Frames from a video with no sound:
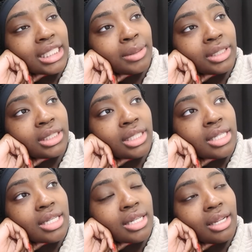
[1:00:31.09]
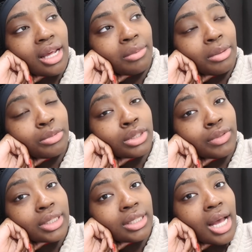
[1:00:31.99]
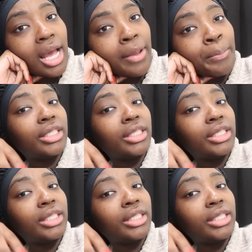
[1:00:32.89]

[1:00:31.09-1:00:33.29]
especially since it's a lot of people's first time.